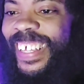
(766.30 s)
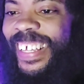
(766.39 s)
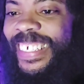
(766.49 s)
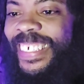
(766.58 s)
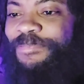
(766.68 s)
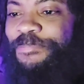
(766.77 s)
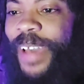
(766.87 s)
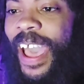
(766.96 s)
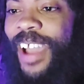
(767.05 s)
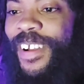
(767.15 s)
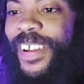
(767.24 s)
He's
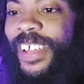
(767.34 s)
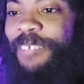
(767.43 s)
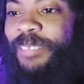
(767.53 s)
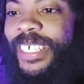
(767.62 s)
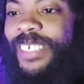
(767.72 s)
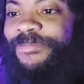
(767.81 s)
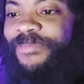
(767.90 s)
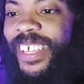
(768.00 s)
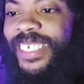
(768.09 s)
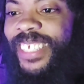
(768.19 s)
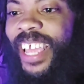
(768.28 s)
powering up this
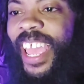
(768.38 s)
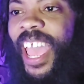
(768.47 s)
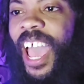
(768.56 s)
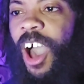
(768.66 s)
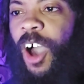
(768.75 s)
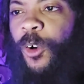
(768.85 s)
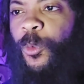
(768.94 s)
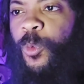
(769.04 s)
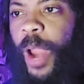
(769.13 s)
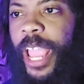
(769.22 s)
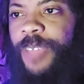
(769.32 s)
fist. A
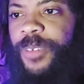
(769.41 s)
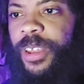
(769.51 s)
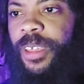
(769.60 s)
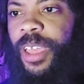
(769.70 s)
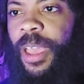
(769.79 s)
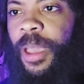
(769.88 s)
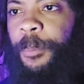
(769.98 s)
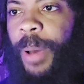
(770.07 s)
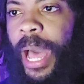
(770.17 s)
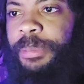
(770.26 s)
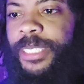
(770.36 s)
raven
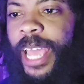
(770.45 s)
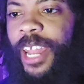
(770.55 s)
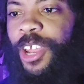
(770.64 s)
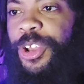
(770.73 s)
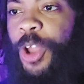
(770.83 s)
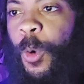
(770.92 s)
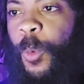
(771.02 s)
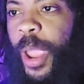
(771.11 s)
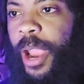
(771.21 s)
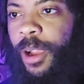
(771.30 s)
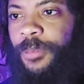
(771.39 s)
pops out of
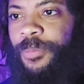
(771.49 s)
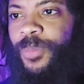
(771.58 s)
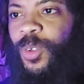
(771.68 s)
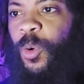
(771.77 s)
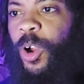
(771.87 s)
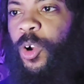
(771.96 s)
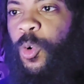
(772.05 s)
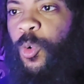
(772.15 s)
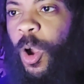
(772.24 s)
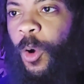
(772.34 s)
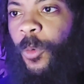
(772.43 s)
nowhere. Or a
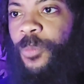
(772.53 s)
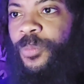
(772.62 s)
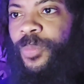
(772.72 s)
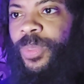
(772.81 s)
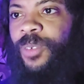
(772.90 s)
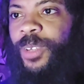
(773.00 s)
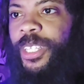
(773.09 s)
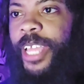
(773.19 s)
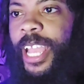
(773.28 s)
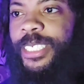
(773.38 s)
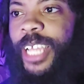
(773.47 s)
crow. What the
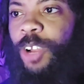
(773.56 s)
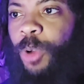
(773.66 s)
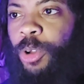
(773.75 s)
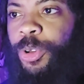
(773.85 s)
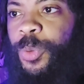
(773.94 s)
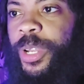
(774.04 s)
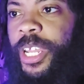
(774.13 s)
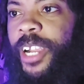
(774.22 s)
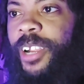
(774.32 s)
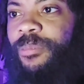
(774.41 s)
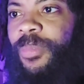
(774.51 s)
heck's that crow doing
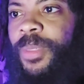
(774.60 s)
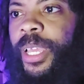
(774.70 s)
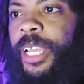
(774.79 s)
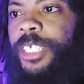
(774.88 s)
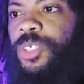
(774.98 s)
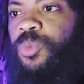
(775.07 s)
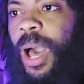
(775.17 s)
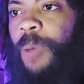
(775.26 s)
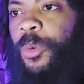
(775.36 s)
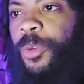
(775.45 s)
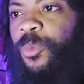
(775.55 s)
there? He
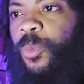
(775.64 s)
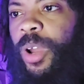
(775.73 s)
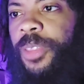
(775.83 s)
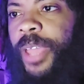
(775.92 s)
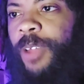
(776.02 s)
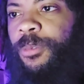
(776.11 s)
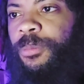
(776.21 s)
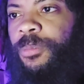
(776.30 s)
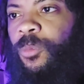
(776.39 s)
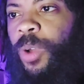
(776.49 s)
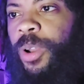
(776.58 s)
swapped with one of that
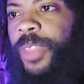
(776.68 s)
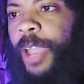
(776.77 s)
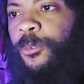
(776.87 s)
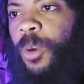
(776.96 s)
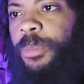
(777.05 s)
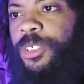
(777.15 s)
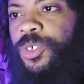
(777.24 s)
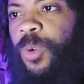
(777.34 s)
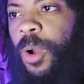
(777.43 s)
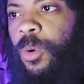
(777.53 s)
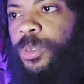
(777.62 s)
woman's
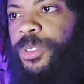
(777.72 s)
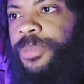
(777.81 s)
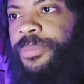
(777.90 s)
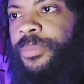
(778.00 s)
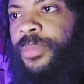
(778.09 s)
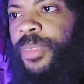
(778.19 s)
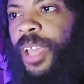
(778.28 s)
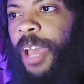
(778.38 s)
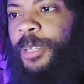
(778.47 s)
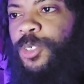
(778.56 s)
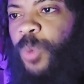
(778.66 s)
crows.
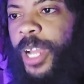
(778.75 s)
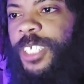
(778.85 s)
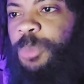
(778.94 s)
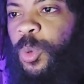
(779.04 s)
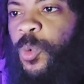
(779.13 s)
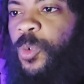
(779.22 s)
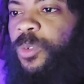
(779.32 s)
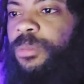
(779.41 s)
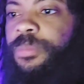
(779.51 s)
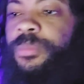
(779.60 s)
I misread his move.